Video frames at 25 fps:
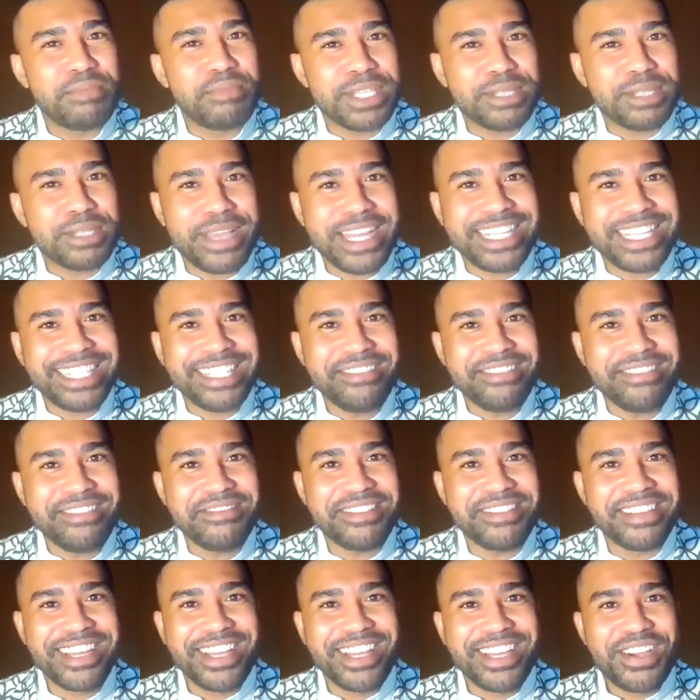perspective
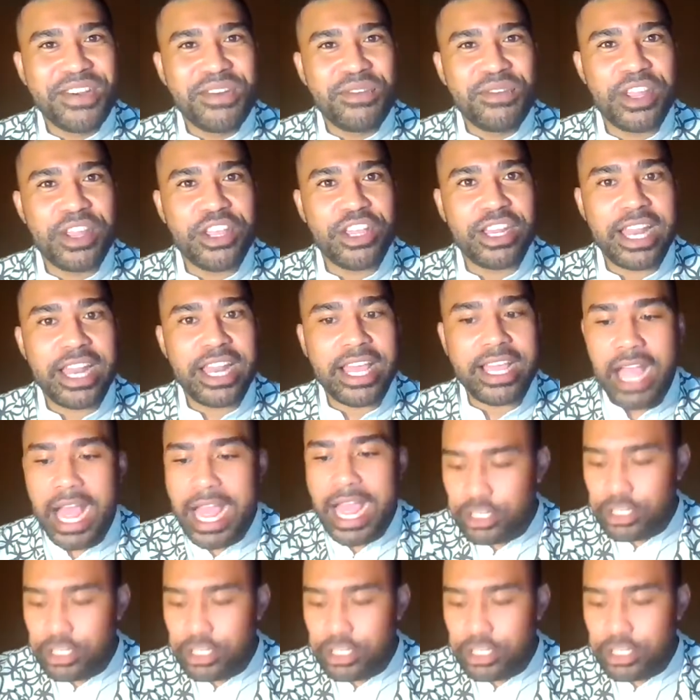where you're like, I